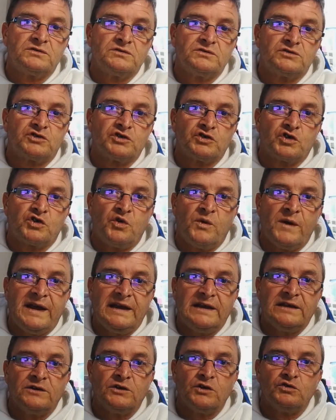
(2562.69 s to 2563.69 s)
to the
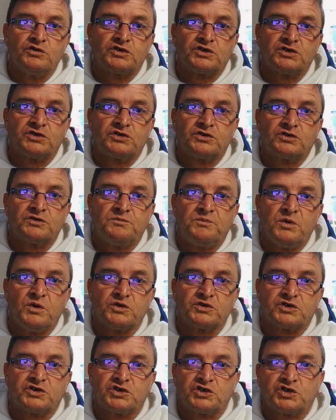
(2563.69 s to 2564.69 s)
Queen, who's
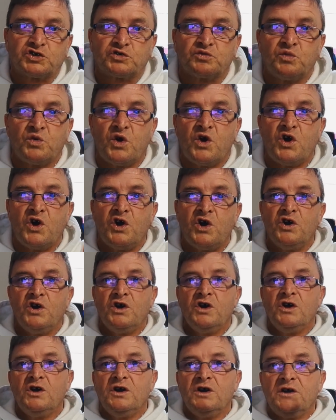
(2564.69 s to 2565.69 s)
supposed to swear
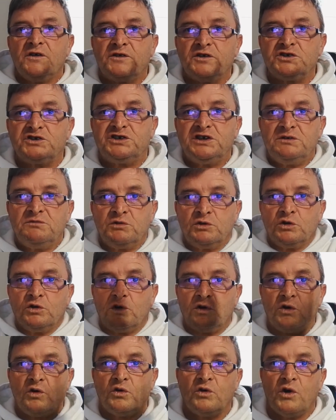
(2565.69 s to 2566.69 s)
that she
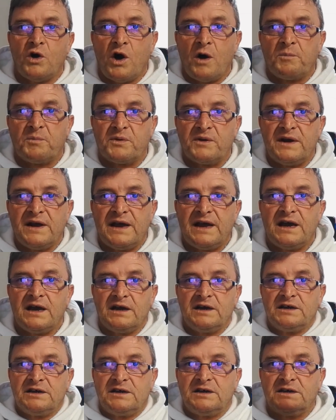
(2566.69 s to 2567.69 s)
will operate
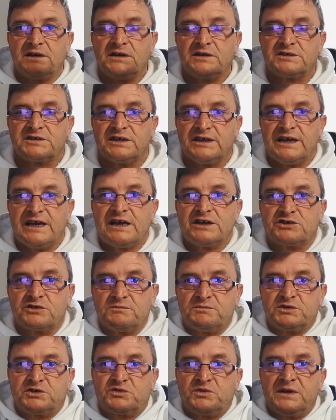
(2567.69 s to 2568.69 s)
as a liaison
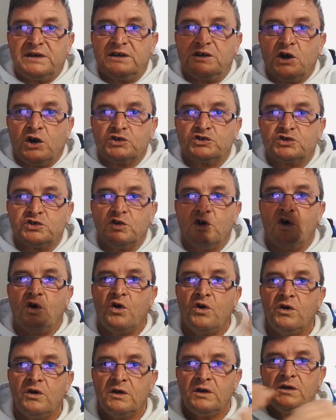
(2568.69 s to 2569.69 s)
between God's
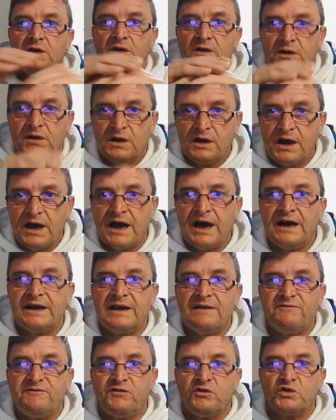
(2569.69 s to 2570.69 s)
law and
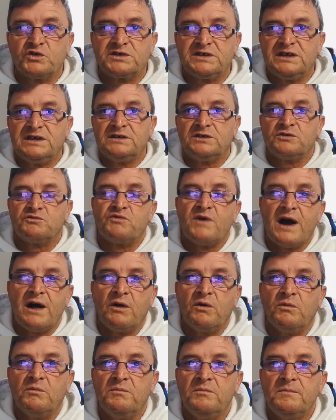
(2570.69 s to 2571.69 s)
enforce it in the
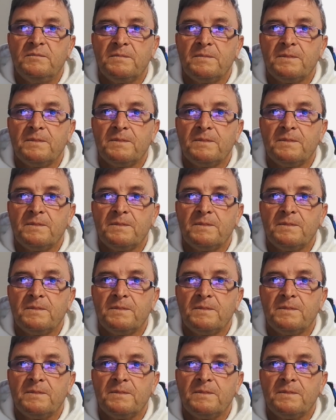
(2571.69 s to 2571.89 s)
realm,